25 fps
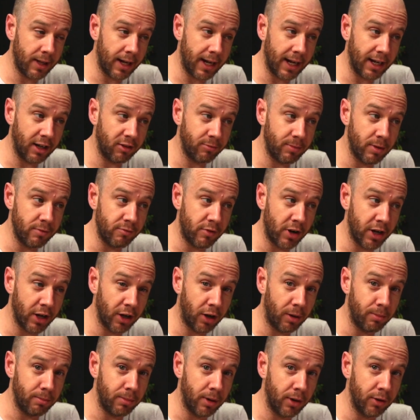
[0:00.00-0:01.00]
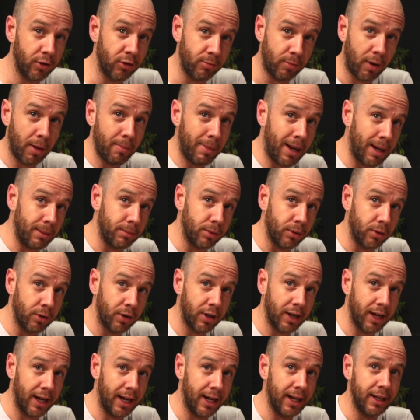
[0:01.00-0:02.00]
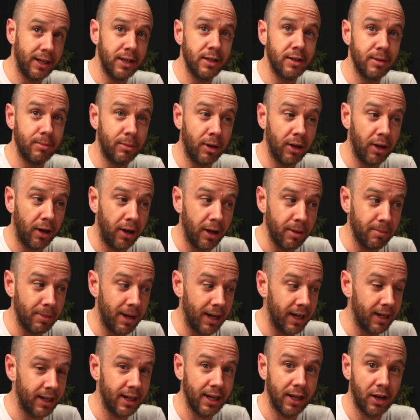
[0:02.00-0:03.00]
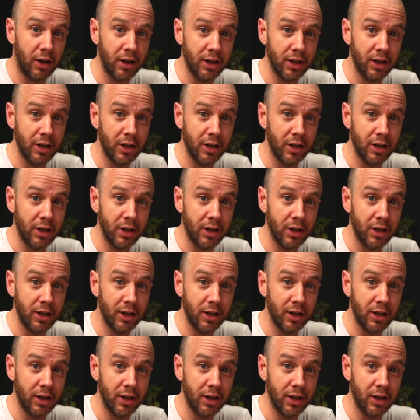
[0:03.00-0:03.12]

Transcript: and I've been running it on both my MacBook and my iMac.